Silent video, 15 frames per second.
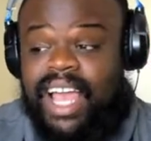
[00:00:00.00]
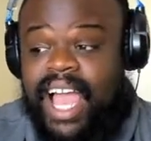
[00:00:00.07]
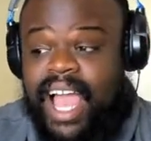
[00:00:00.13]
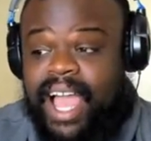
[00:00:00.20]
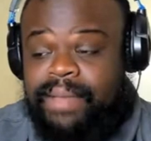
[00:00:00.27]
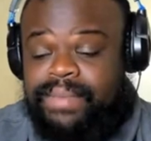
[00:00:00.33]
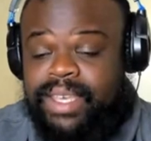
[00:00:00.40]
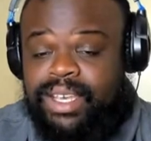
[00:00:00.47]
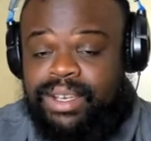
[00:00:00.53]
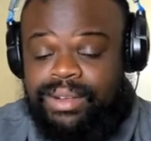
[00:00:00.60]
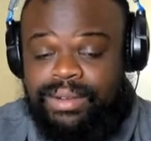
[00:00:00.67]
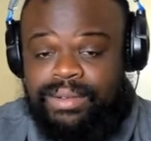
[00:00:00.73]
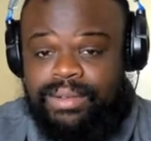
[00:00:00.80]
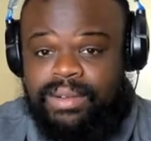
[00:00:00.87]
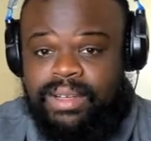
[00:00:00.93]
I'd be
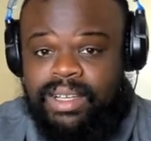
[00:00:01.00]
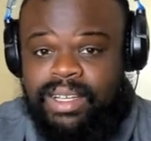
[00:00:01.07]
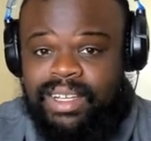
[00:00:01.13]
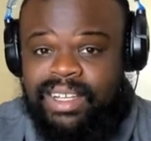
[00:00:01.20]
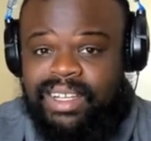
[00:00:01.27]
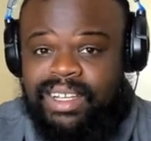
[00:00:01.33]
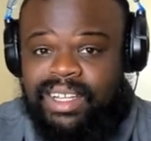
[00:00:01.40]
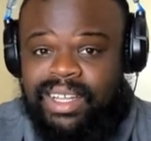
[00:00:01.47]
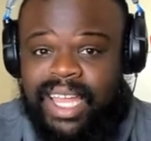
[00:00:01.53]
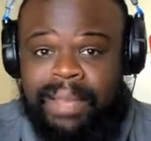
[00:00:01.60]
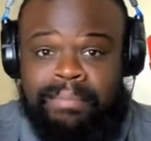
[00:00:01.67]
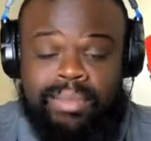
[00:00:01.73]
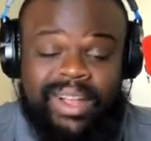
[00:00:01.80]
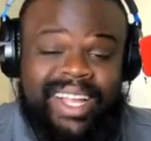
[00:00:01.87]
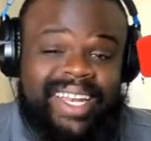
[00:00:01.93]
cool.
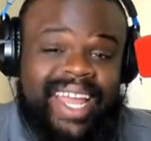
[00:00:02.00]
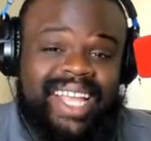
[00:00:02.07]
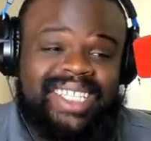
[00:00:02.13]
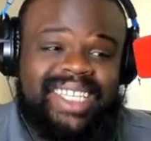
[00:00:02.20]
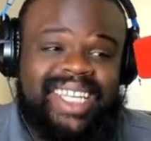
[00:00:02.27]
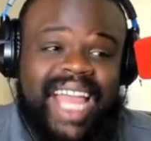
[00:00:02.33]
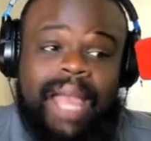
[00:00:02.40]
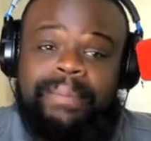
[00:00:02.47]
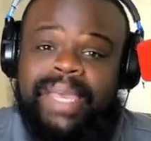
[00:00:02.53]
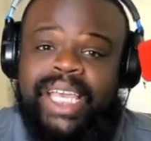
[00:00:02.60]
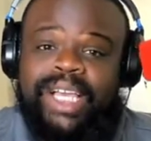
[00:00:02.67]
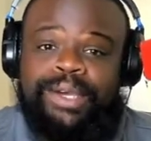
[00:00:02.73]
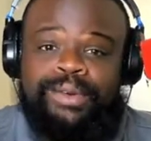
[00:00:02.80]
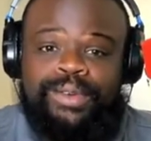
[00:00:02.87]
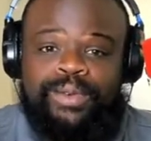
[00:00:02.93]
Like breakdancing, that'd be
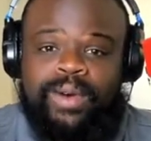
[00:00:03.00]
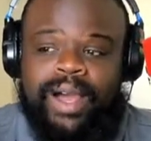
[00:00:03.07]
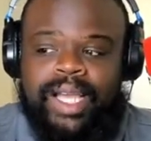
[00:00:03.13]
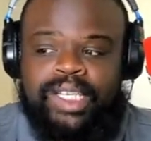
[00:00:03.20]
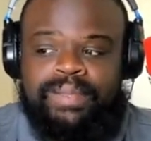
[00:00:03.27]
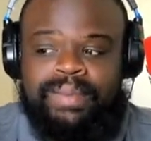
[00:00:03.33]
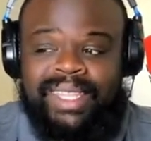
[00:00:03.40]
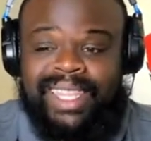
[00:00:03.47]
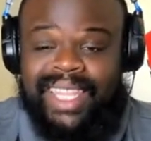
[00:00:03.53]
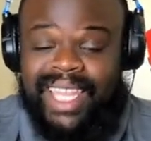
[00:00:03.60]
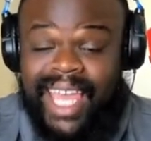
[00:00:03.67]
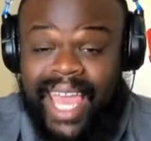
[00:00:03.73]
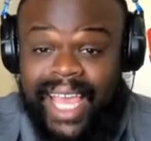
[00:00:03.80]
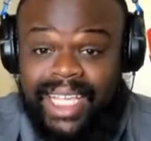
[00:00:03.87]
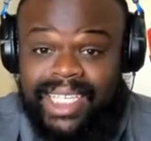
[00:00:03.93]
cool to watch. But
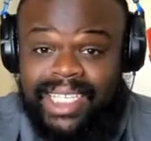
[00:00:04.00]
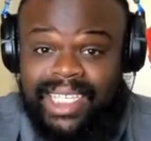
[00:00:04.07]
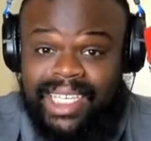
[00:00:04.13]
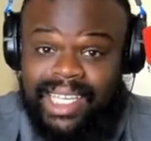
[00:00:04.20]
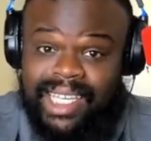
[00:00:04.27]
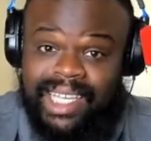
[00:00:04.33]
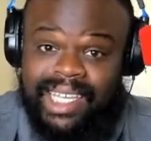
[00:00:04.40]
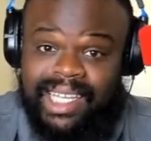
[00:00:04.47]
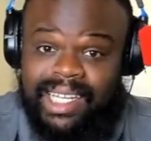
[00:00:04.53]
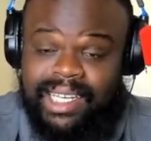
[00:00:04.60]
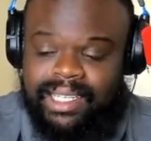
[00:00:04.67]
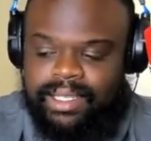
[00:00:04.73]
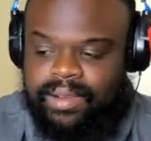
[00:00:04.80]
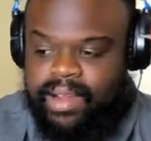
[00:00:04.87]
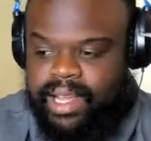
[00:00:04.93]
this
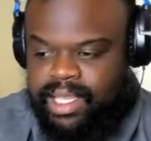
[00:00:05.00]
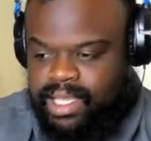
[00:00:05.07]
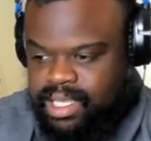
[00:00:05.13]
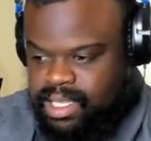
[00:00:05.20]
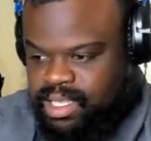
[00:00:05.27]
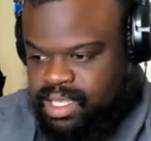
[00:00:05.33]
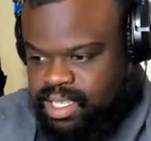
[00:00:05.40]
disgrace.